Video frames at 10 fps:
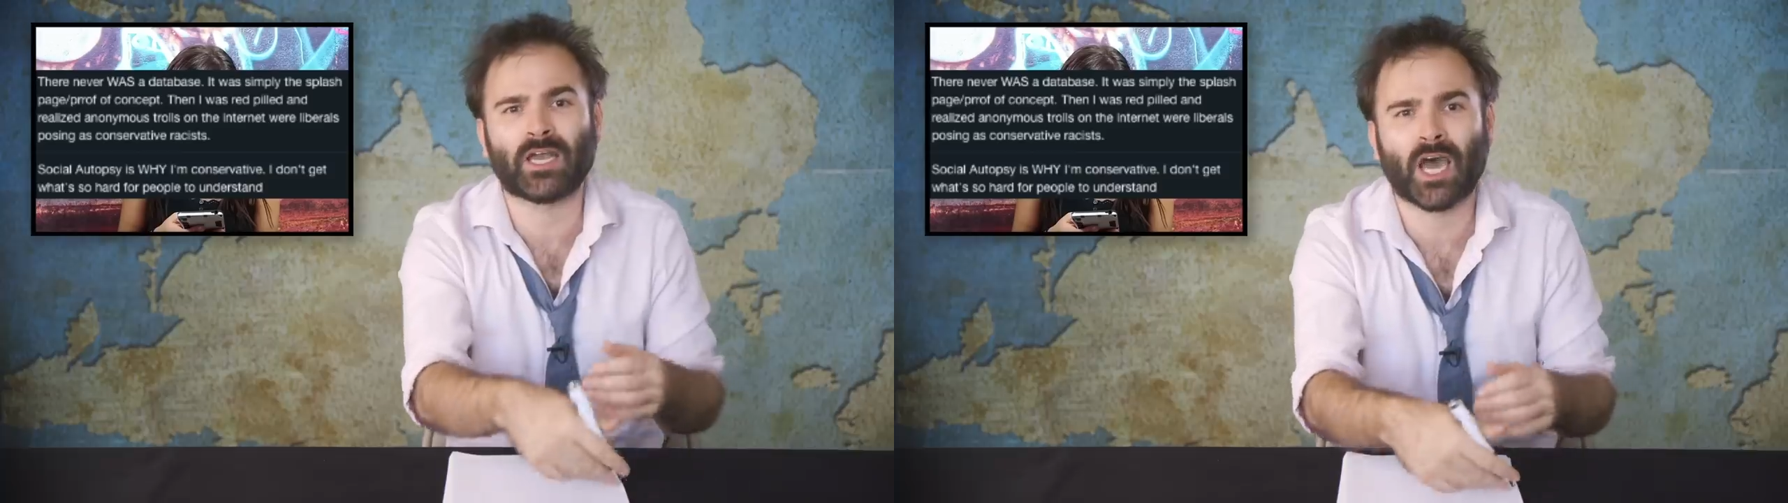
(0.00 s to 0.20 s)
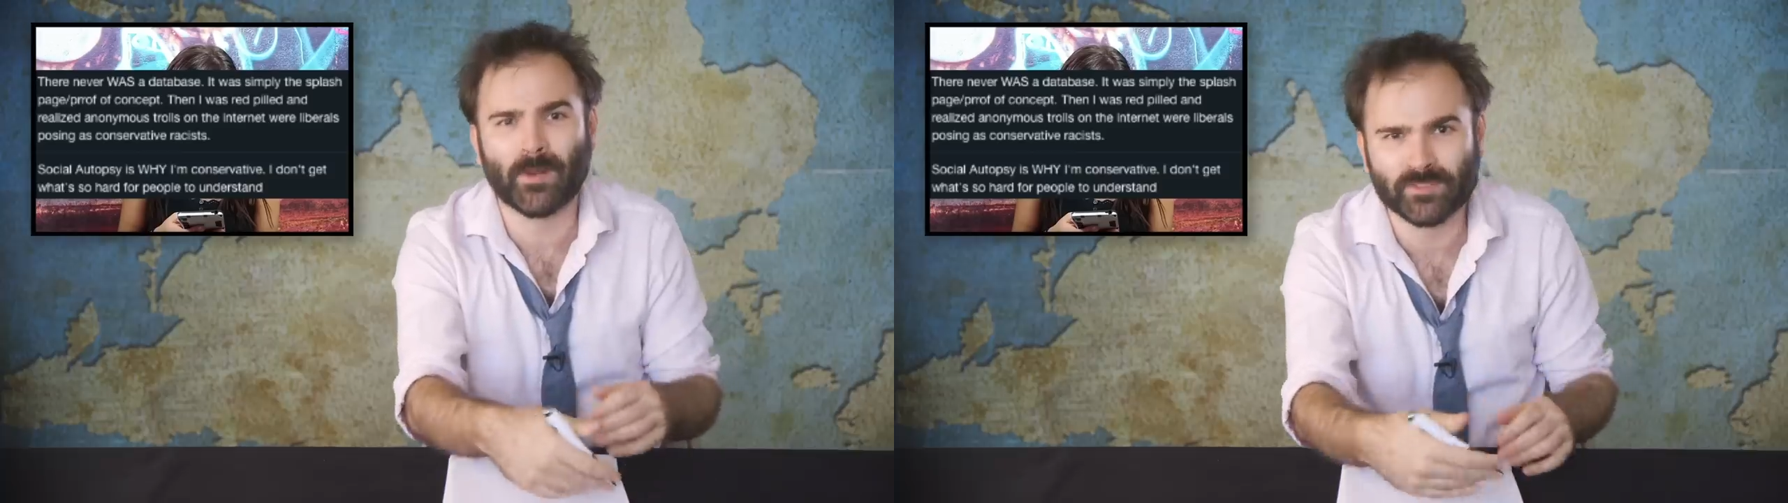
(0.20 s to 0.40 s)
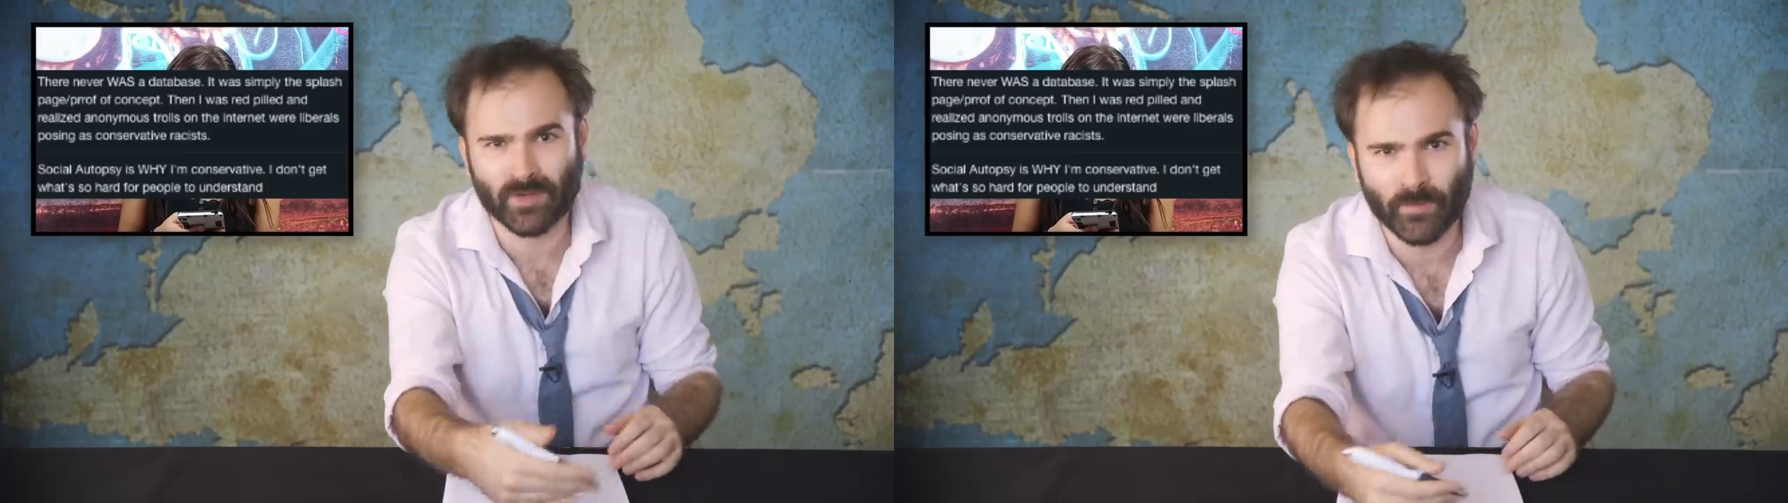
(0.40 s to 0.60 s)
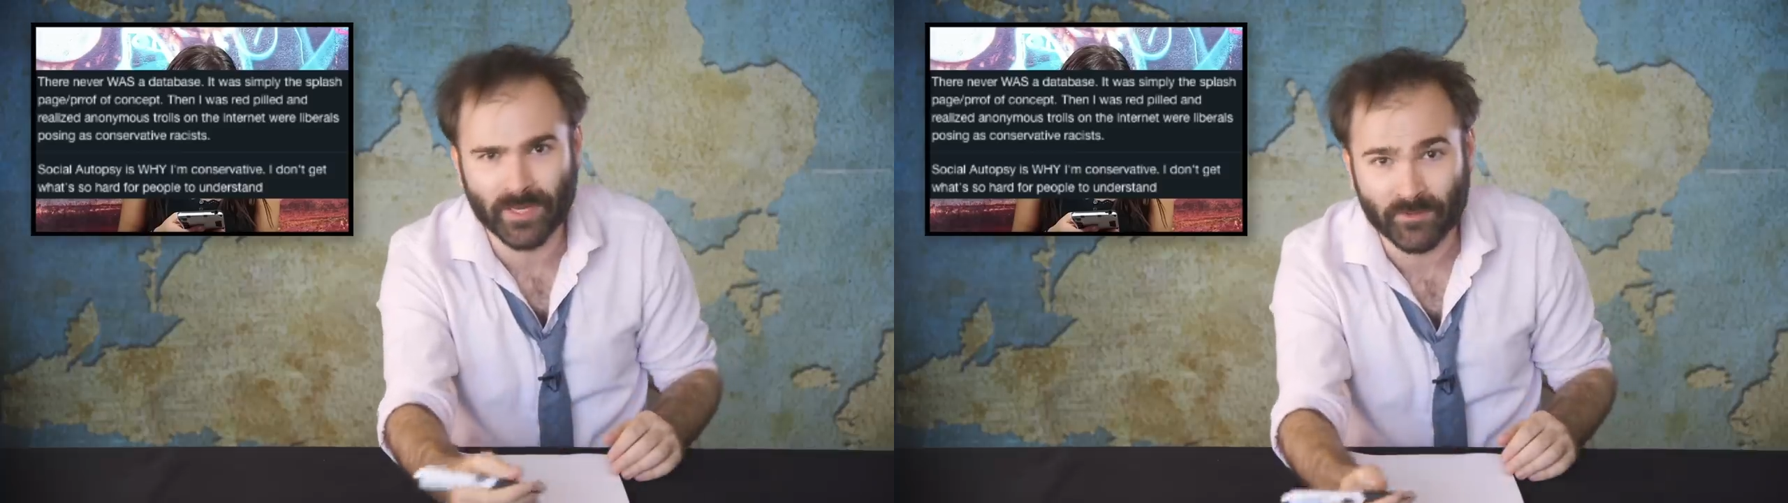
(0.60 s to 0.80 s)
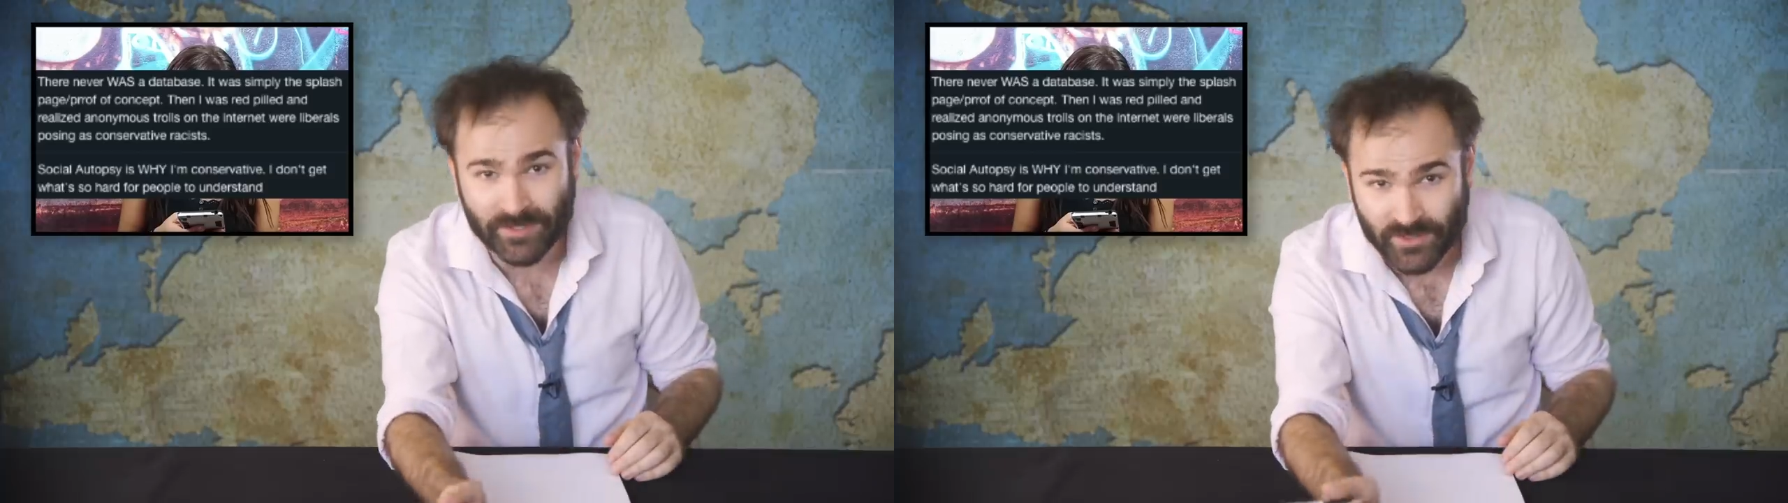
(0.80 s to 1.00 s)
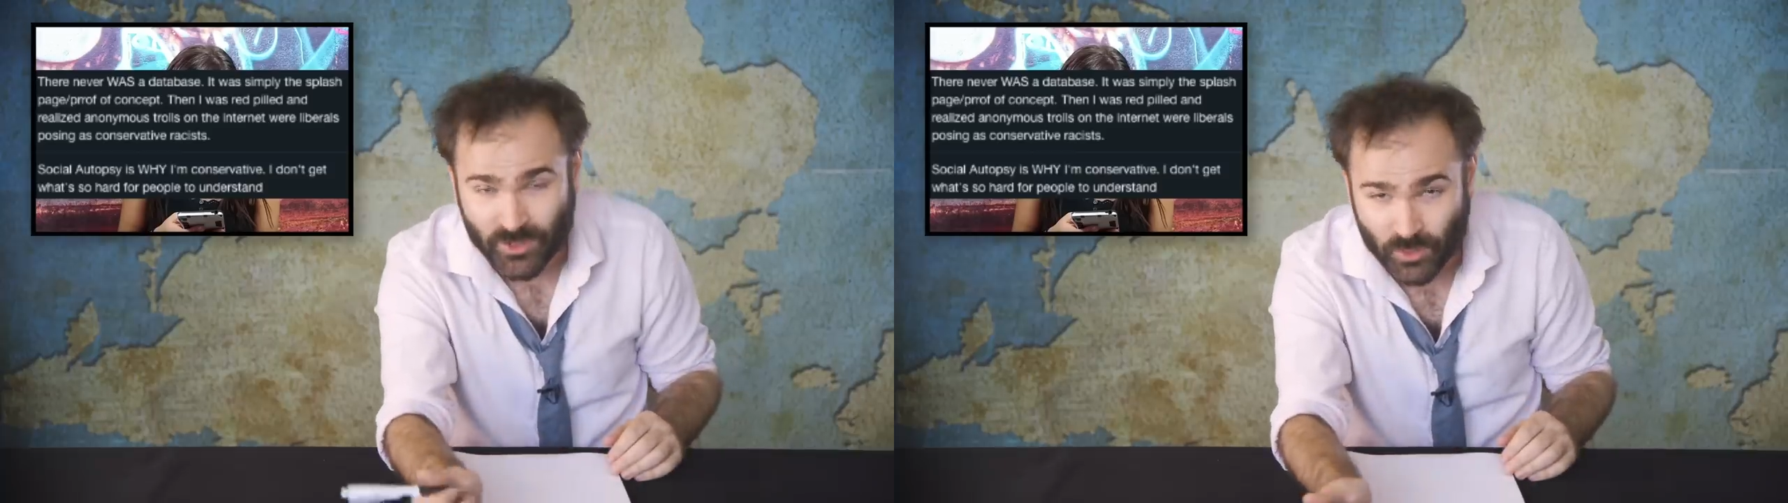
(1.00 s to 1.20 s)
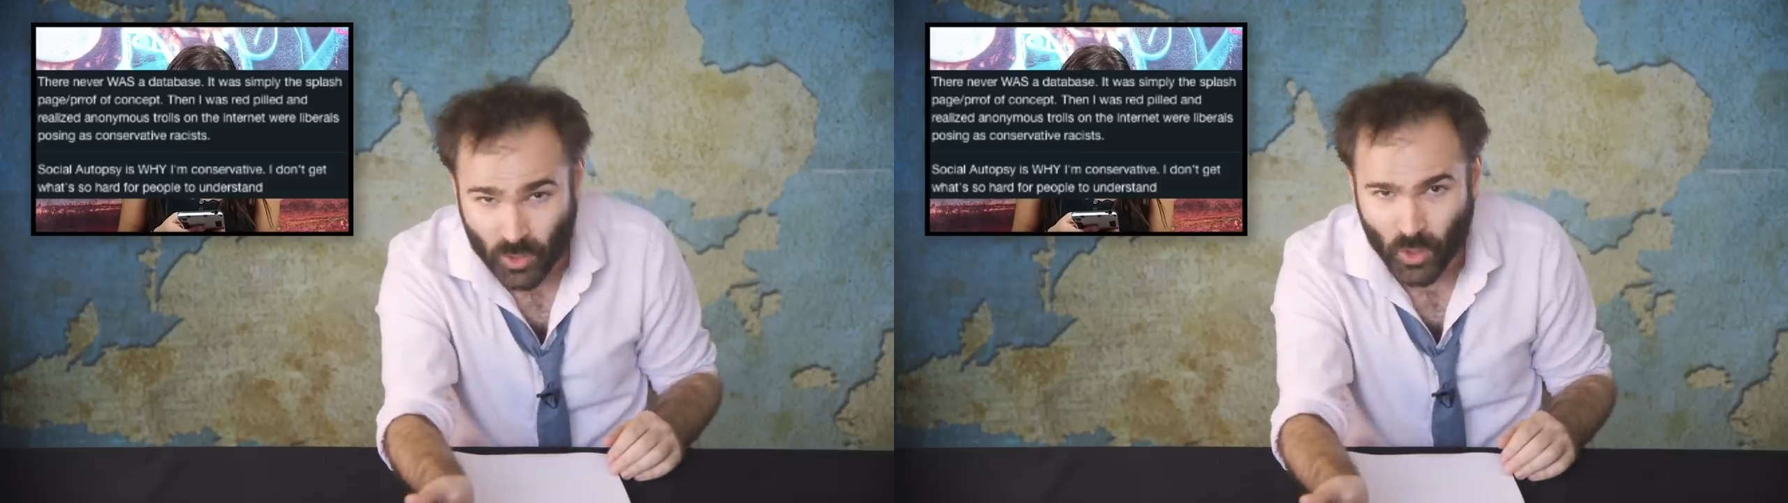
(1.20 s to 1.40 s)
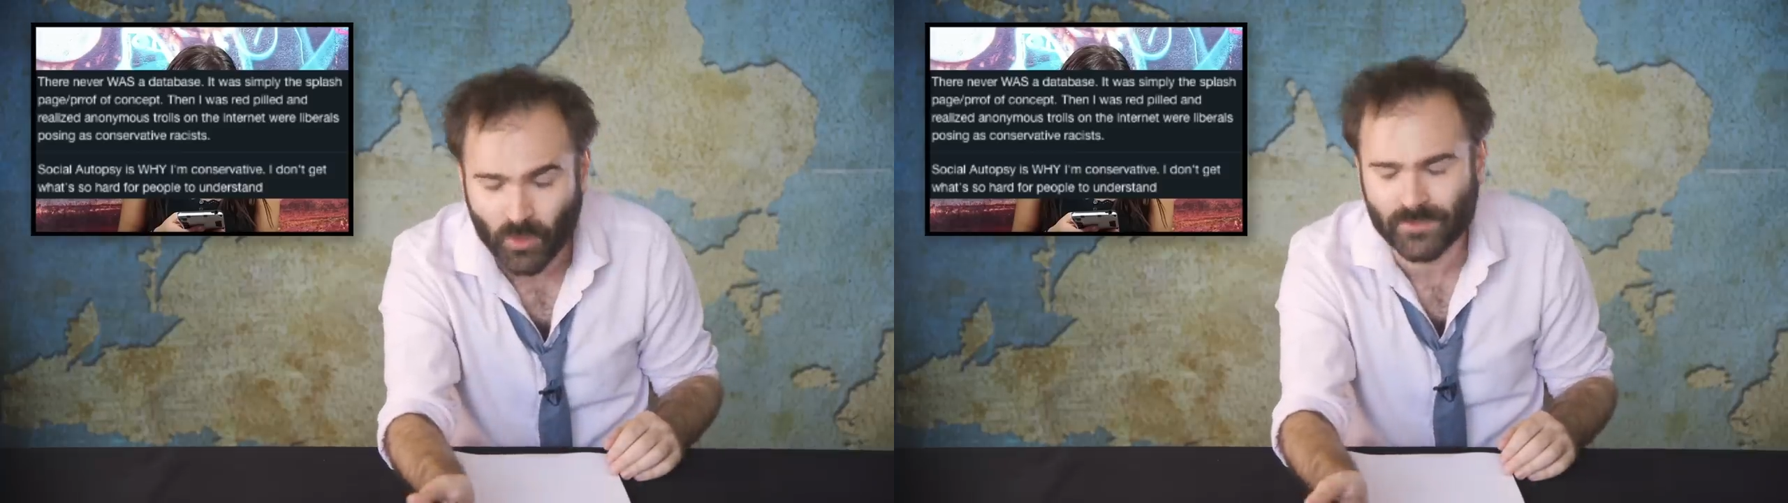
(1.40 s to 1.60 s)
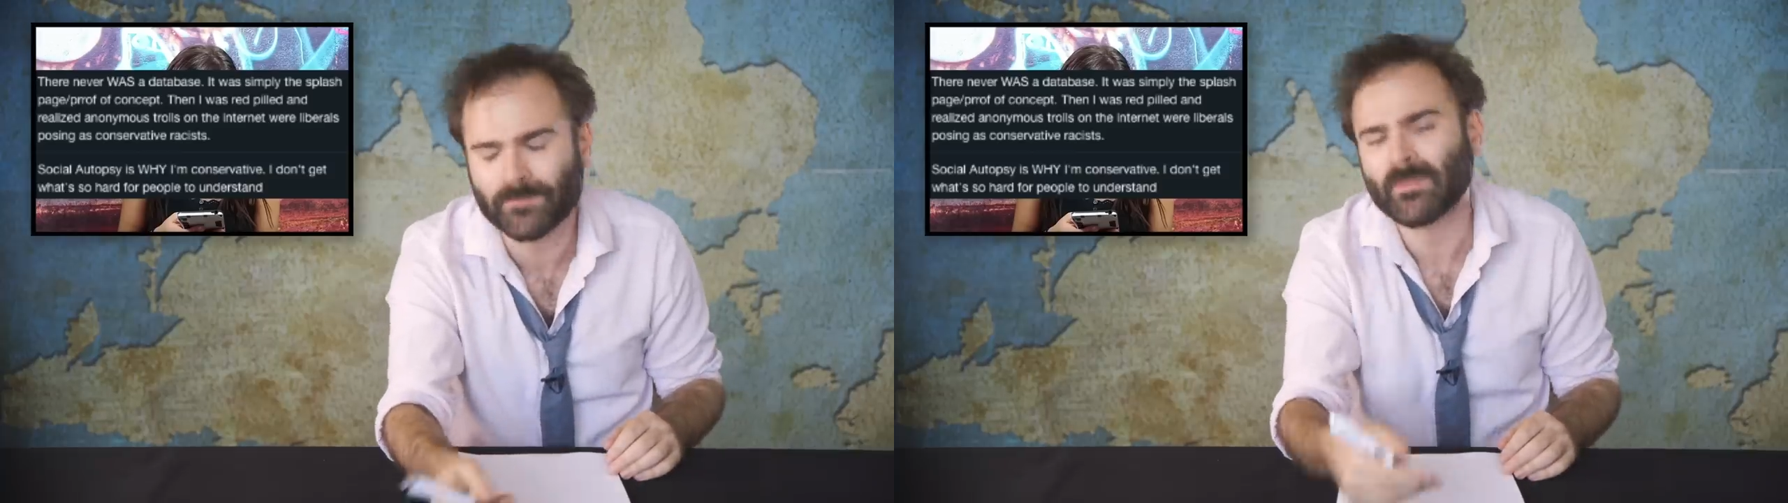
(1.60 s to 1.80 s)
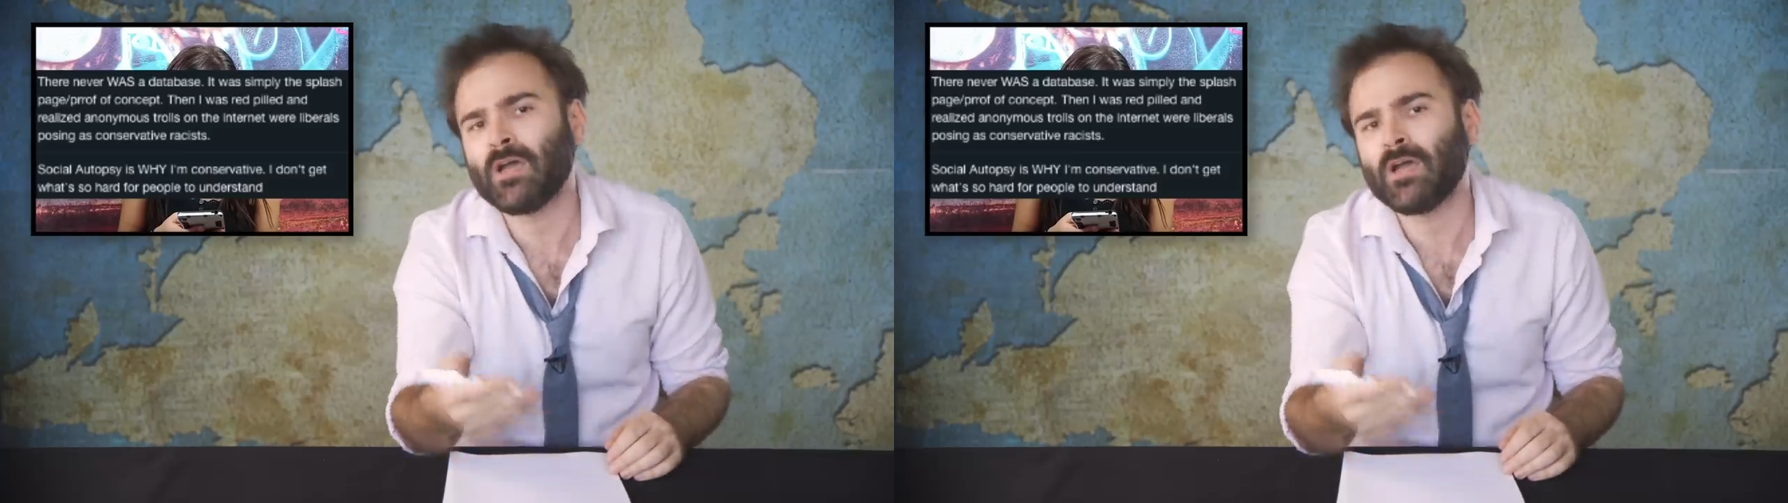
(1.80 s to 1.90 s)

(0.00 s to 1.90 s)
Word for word: anonymous right-wing racist trolls.